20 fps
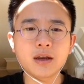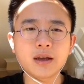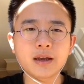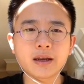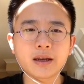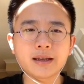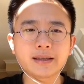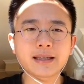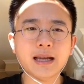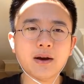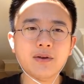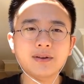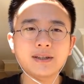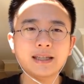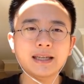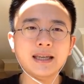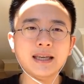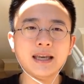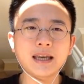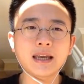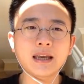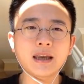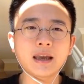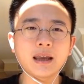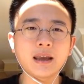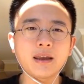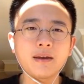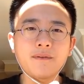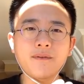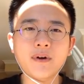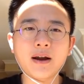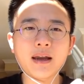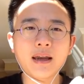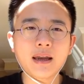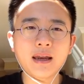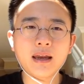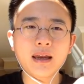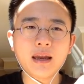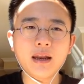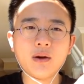Because I was thinking if I
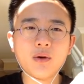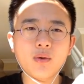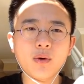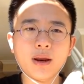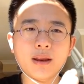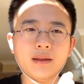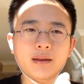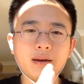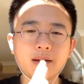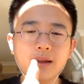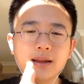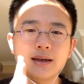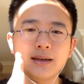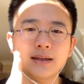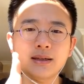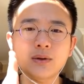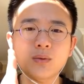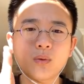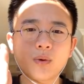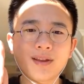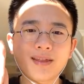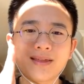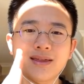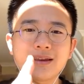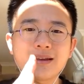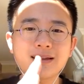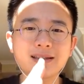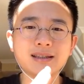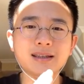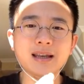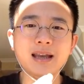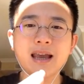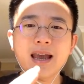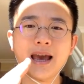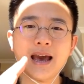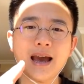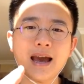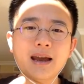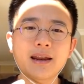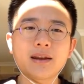iterate the list with this
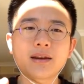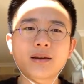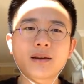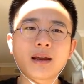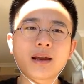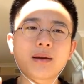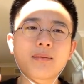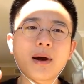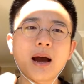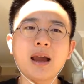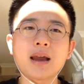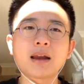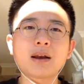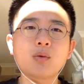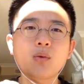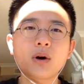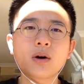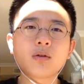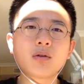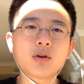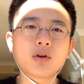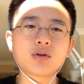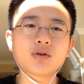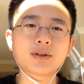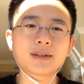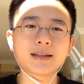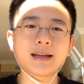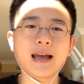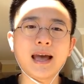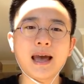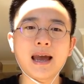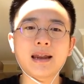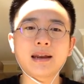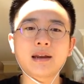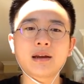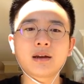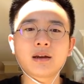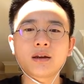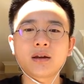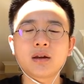head, then I will lose the head.
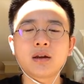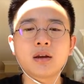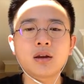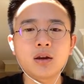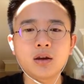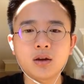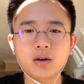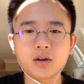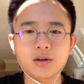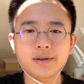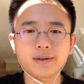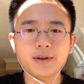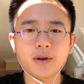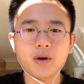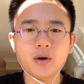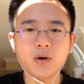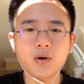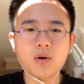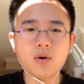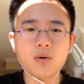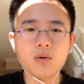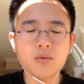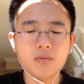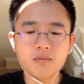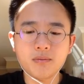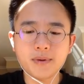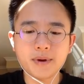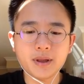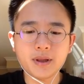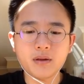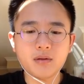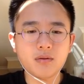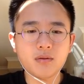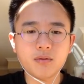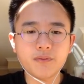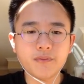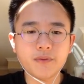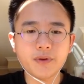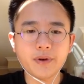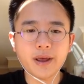So, but
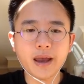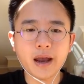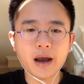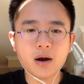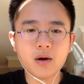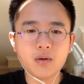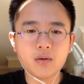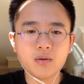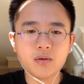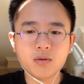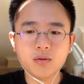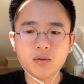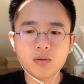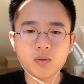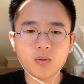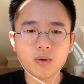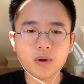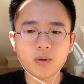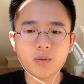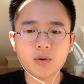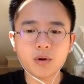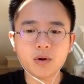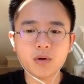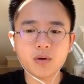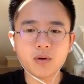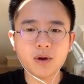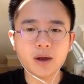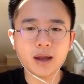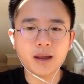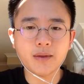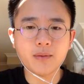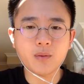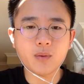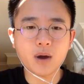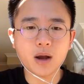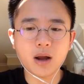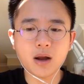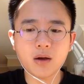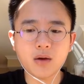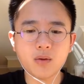for now, we will have
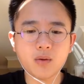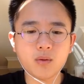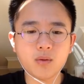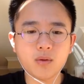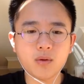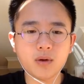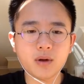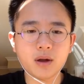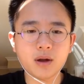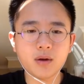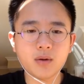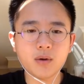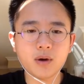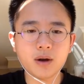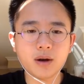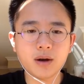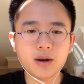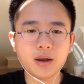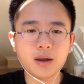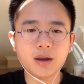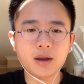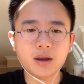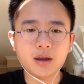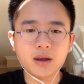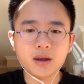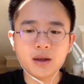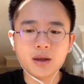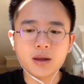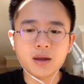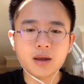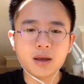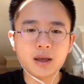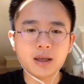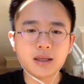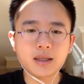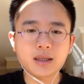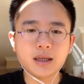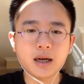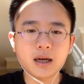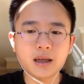while L1
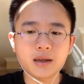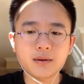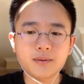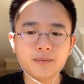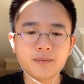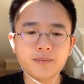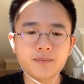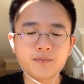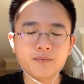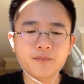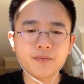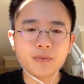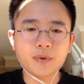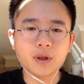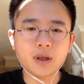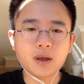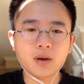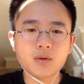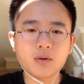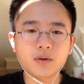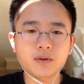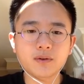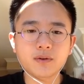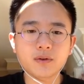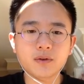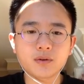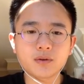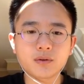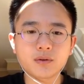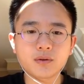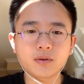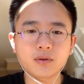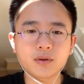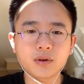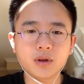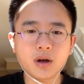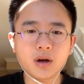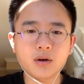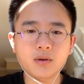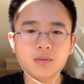is not equal to
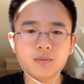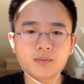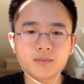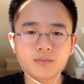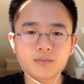null,